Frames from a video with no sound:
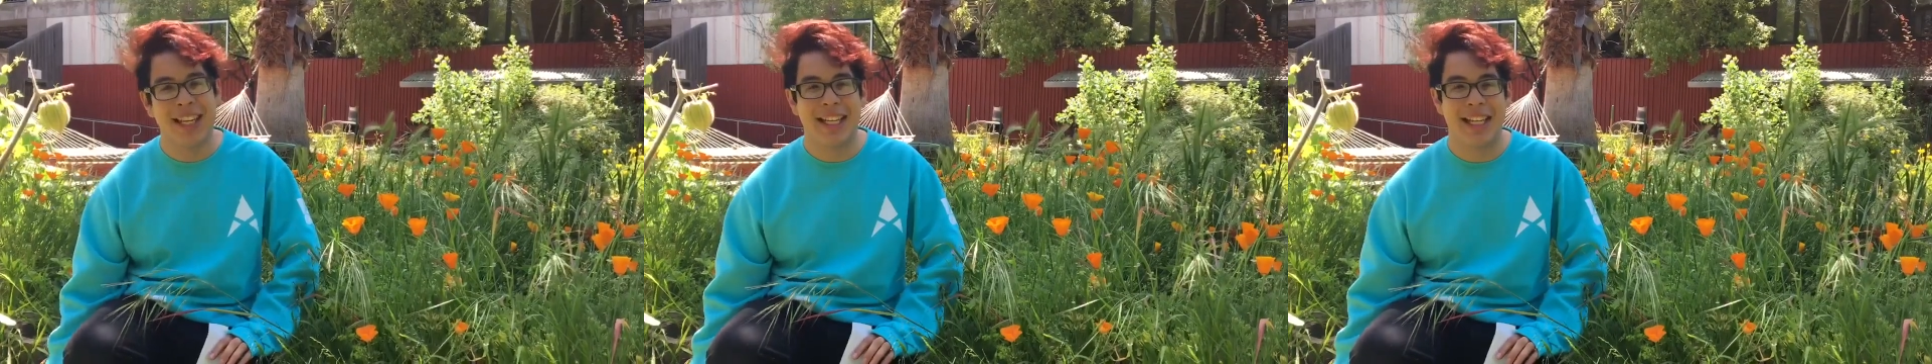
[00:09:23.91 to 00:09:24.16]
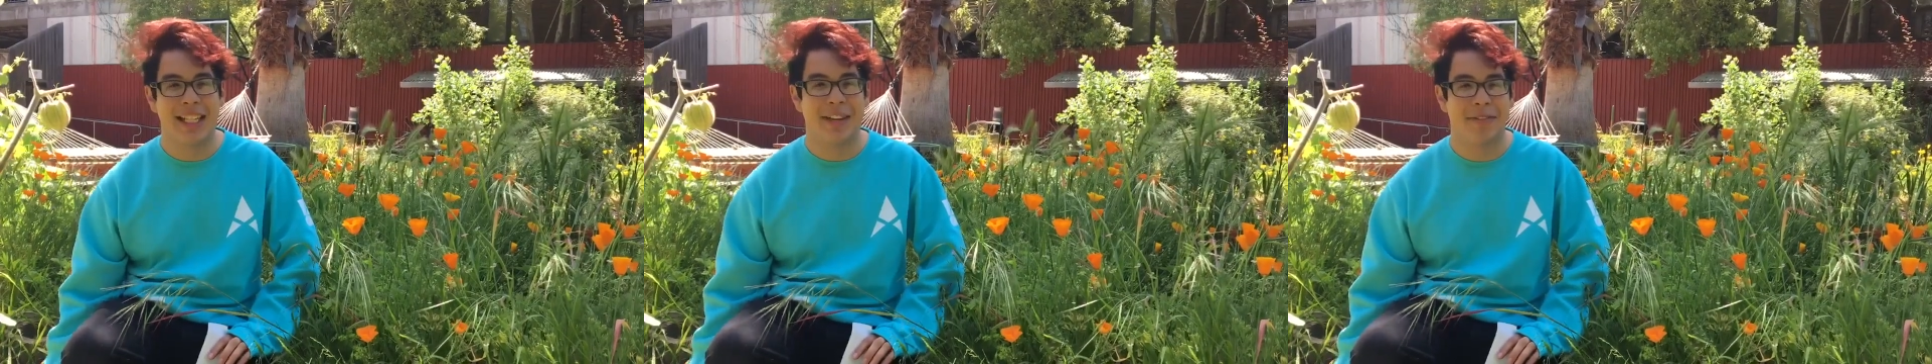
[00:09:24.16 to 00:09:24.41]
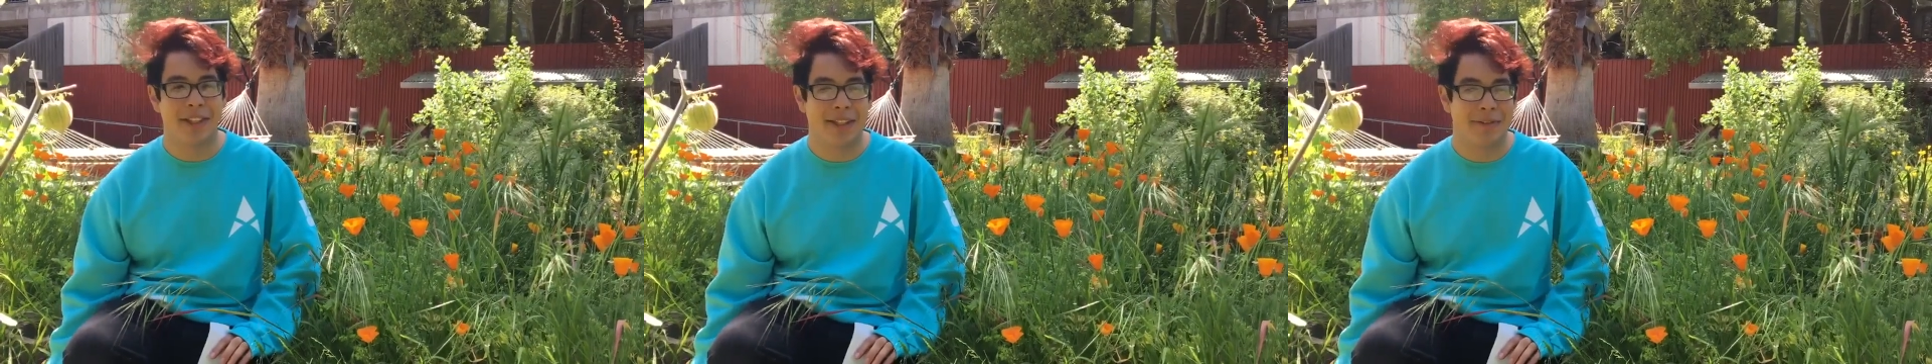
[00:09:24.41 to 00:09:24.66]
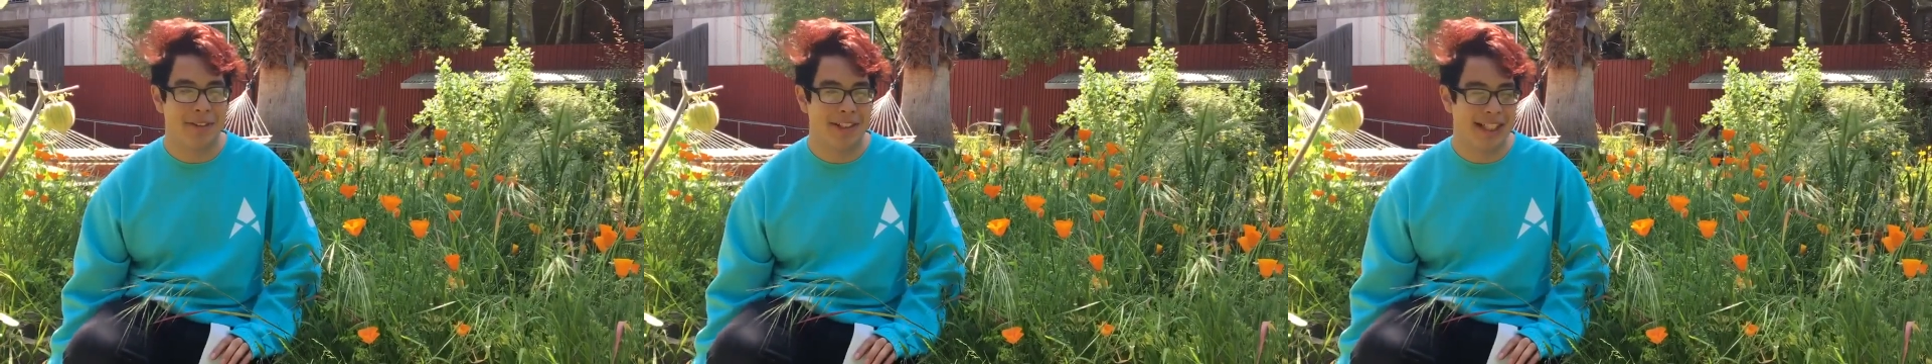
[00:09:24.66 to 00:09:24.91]
and I definitely
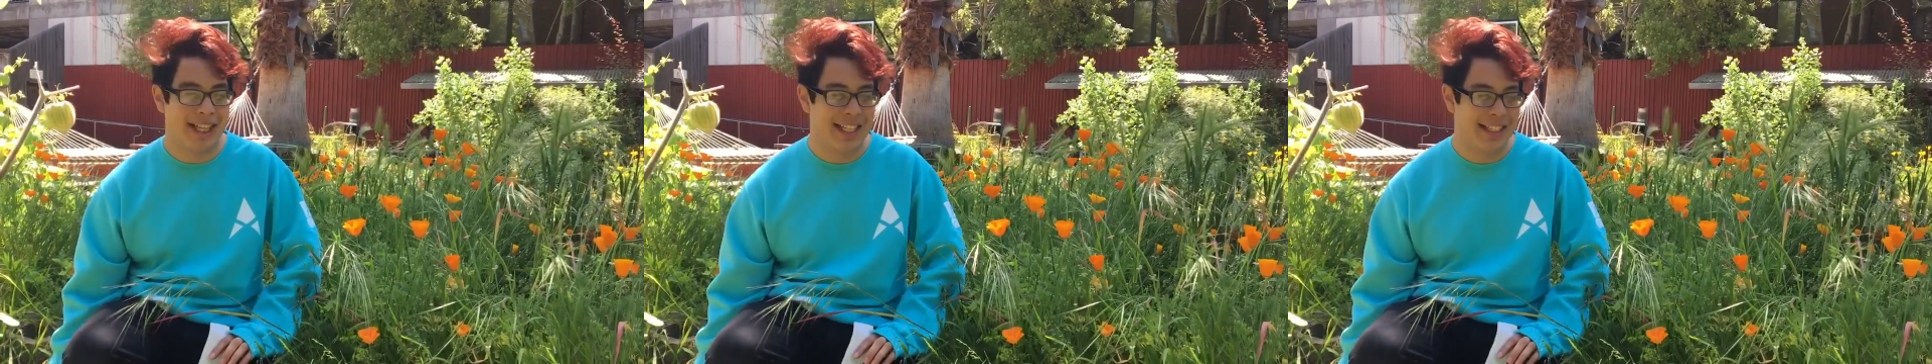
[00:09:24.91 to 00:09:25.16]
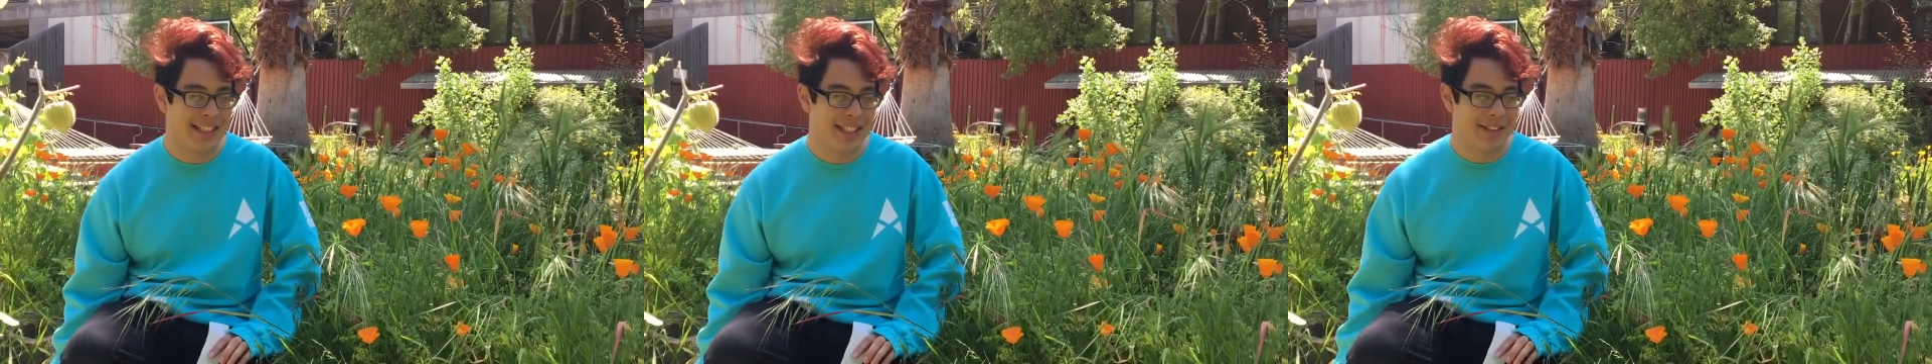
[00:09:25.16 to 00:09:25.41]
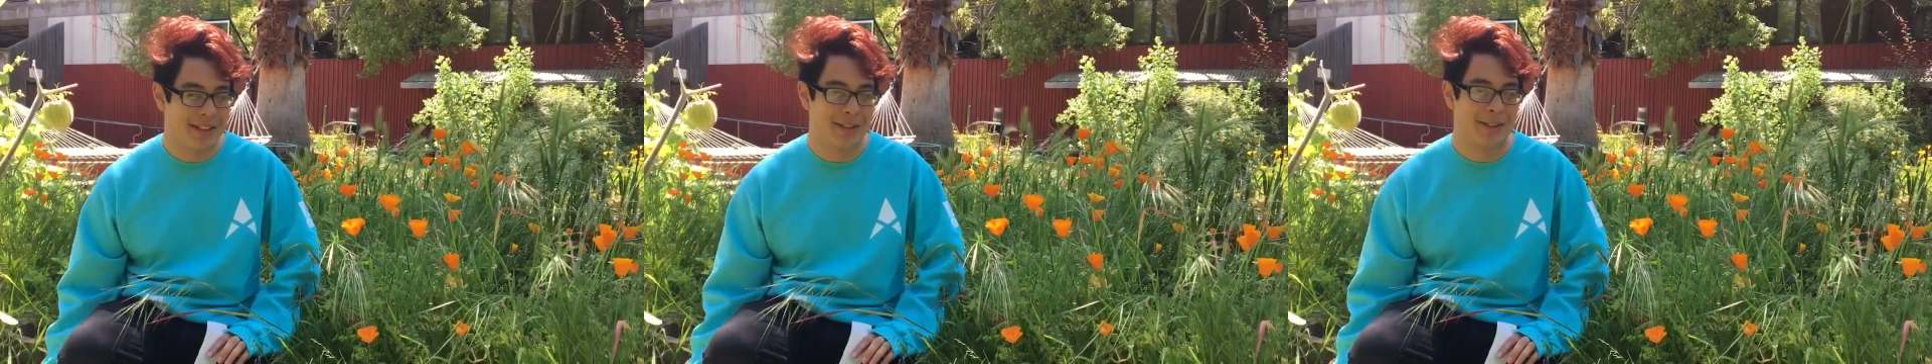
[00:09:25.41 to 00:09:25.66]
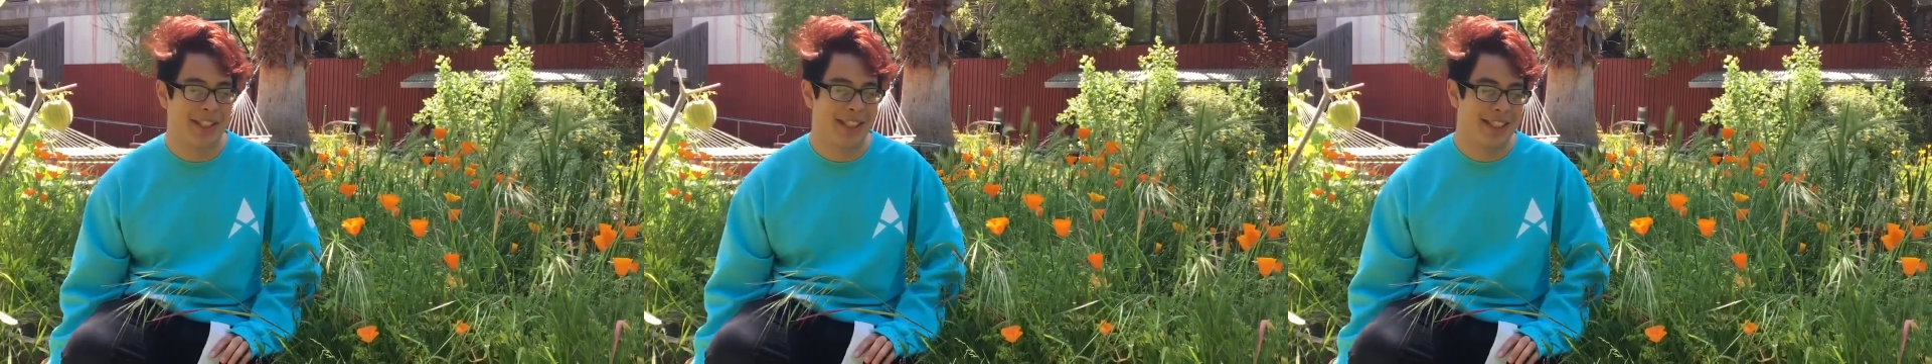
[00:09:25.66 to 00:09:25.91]
feel like I consider
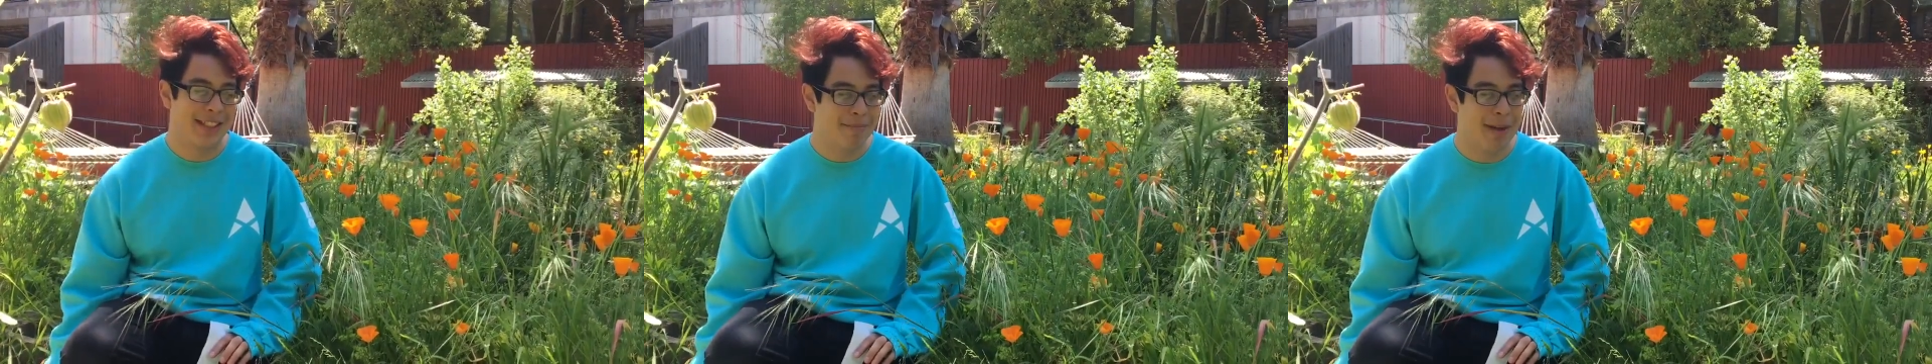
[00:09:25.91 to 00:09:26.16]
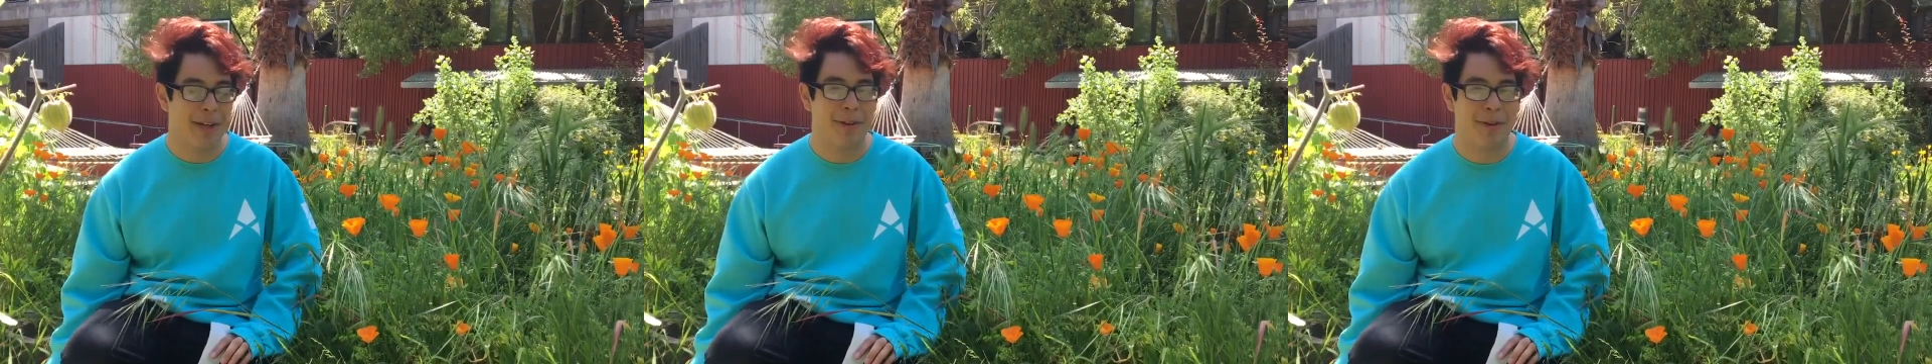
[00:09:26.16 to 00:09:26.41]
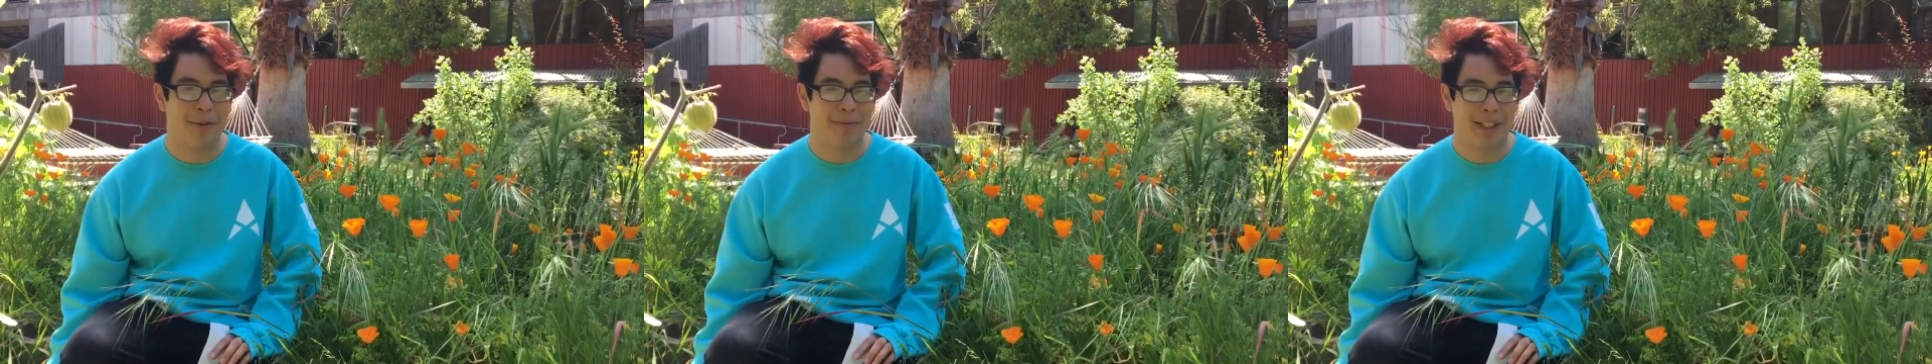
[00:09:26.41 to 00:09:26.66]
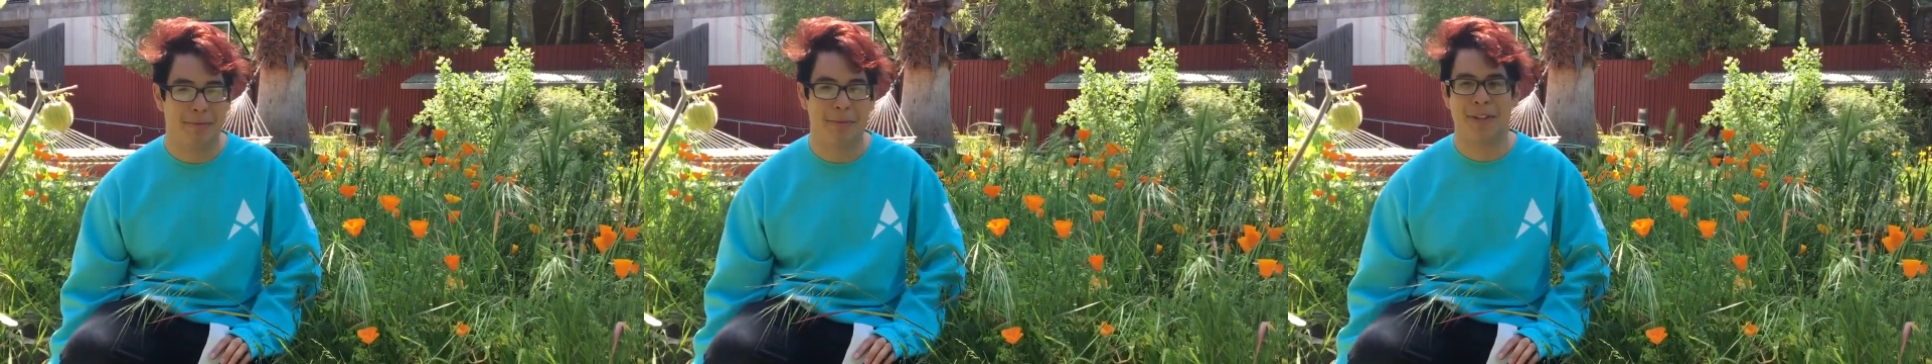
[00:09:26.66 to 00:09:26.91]
Cloyne my home
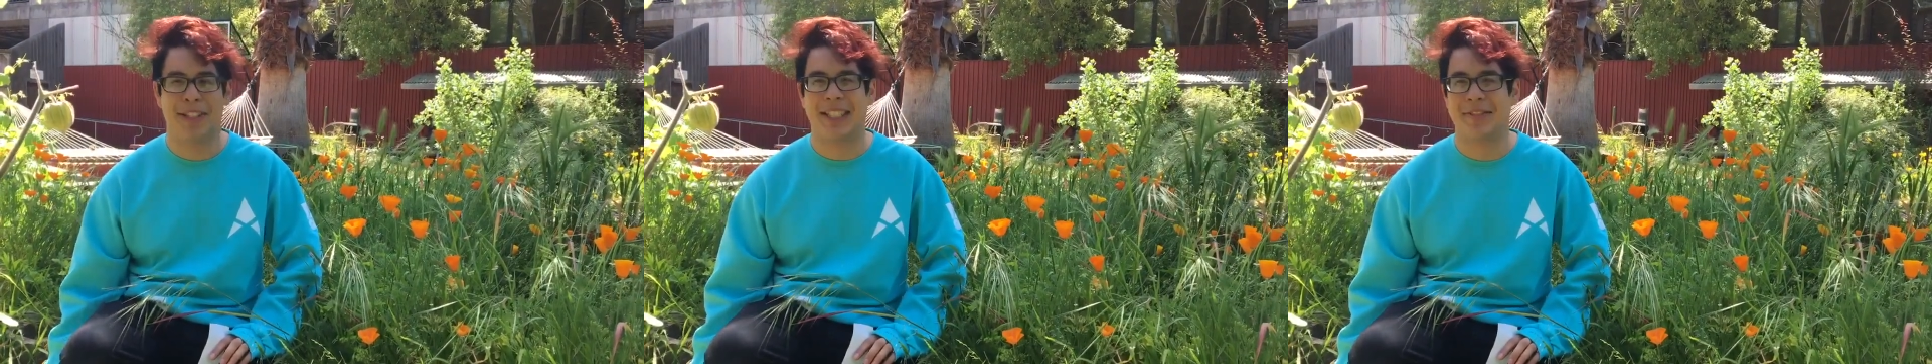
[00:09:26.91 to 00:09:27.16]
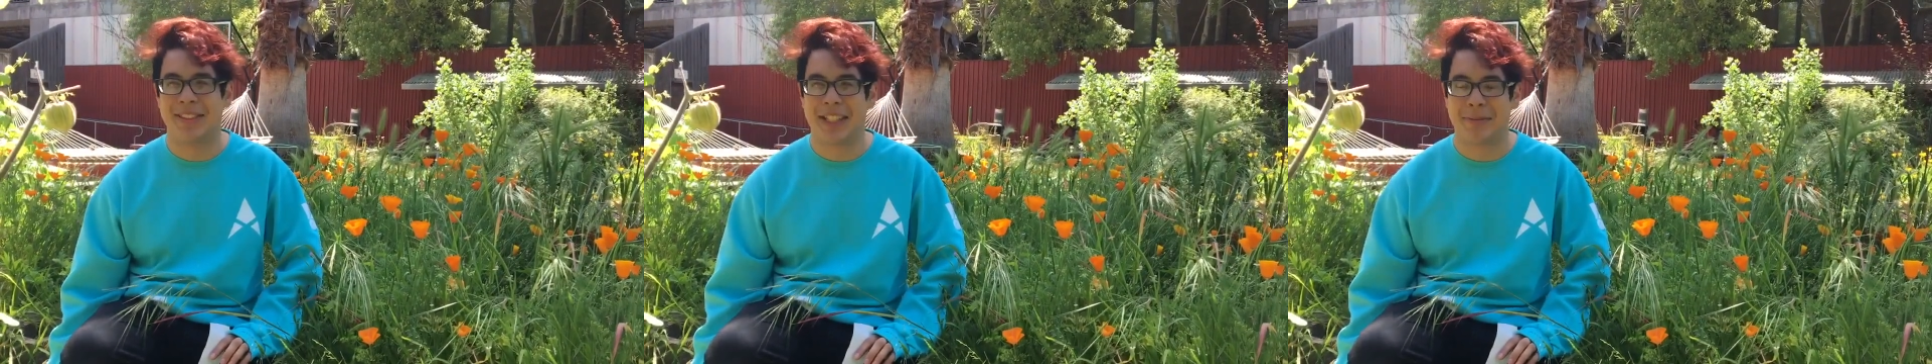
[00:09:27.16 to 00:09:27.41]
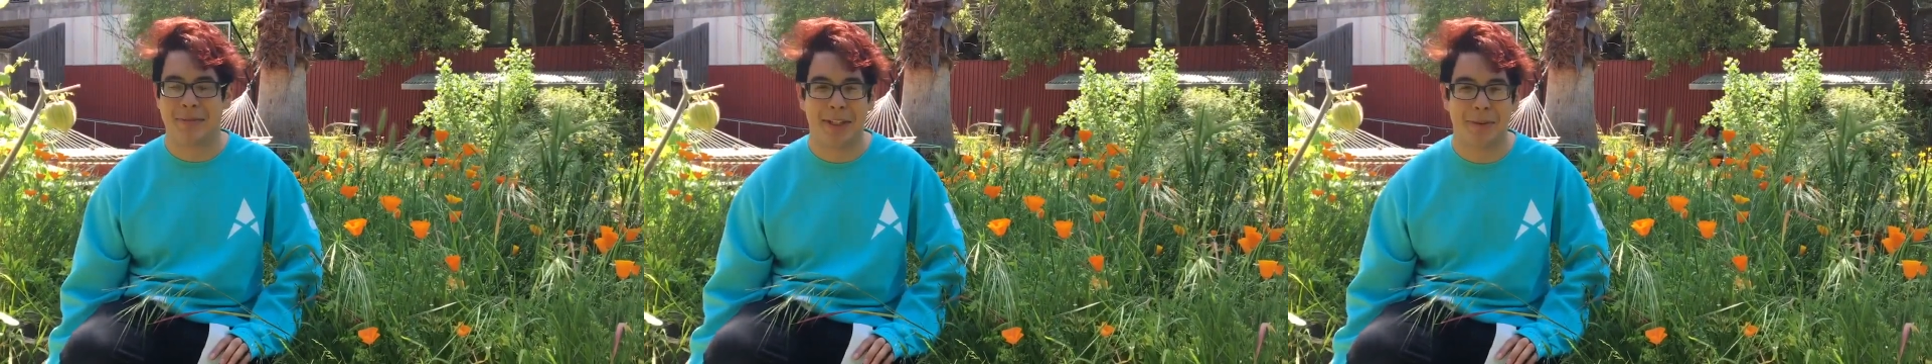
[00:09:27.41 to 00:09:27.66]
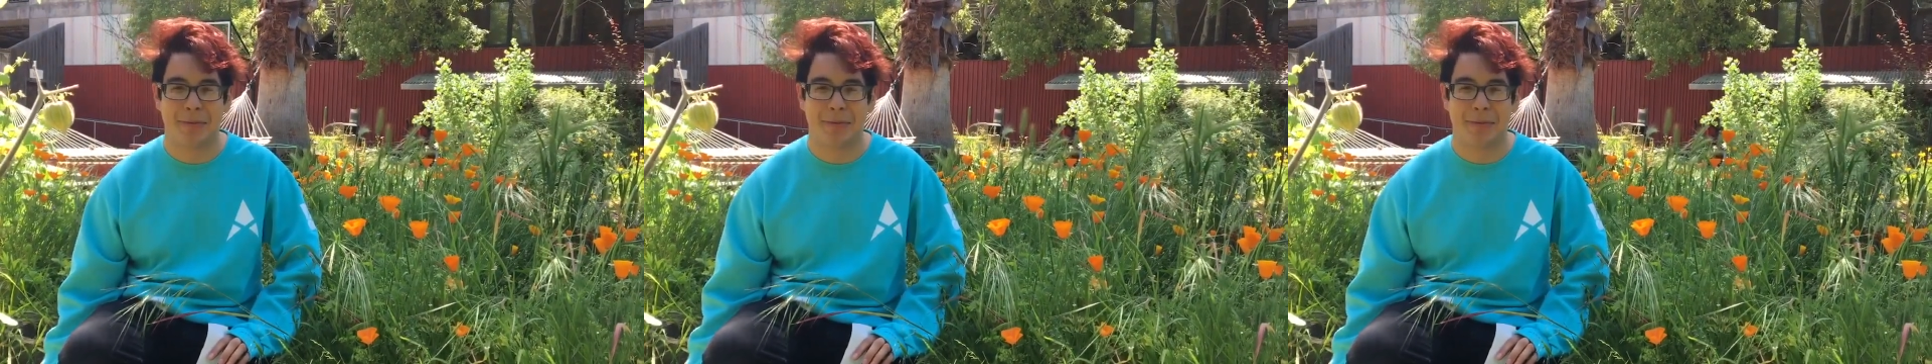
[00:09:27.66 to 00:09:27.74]
like more than even like my